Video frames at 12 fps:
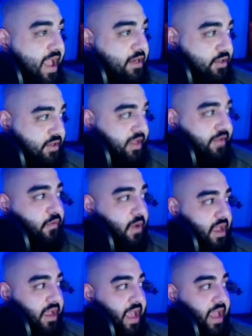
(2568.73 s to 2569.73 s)
enter the
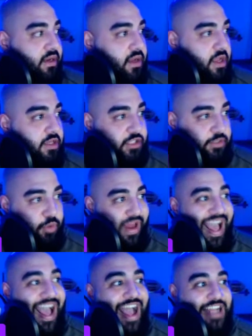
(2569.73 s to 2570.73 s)
giveaway again, just put
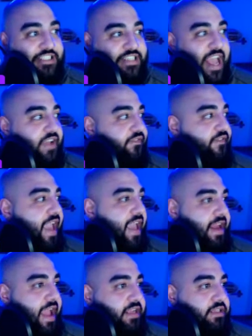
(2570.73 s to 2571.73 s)
hashtag
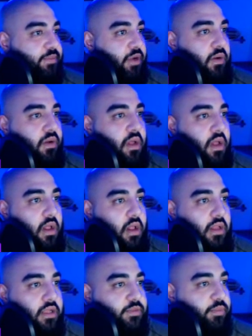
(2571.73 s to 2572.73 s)
Fan Expo.
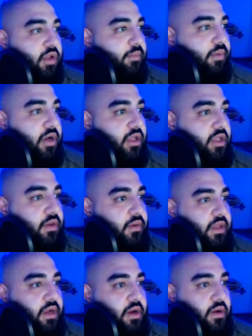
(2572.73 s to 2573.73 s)
Let's pull up our queue
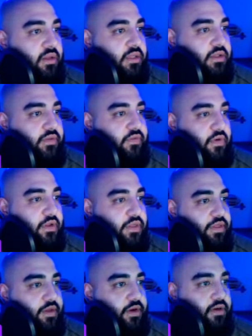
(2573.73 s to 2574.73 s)
here. Let's look for a
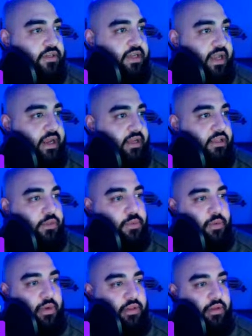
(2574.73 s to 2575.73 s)
third tight end. Do we
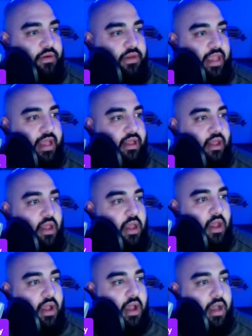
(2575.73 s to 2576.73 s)
want a third? Yeah.
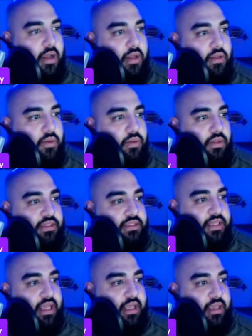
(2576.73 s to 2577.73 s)
Let's
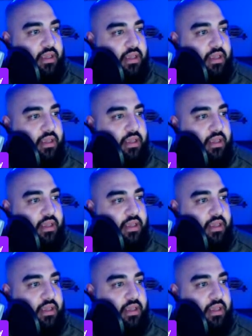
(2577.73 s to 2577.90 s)
take.